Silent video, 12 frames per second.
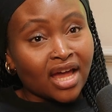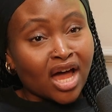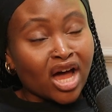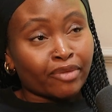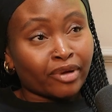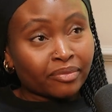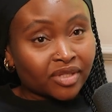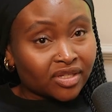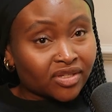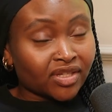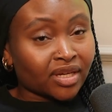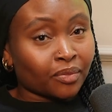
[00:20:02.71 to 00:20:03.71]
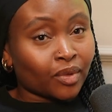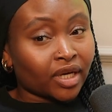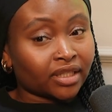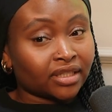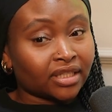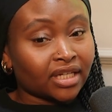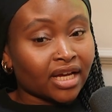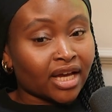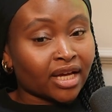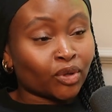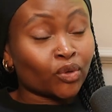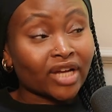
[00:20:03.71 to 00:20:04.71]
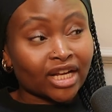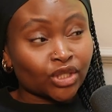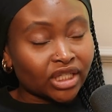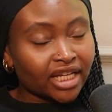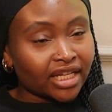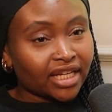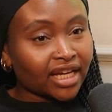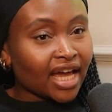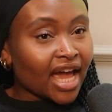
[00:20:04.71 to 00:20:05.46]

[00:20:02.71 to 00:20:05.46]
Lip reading: I bumped into someone called Angelique.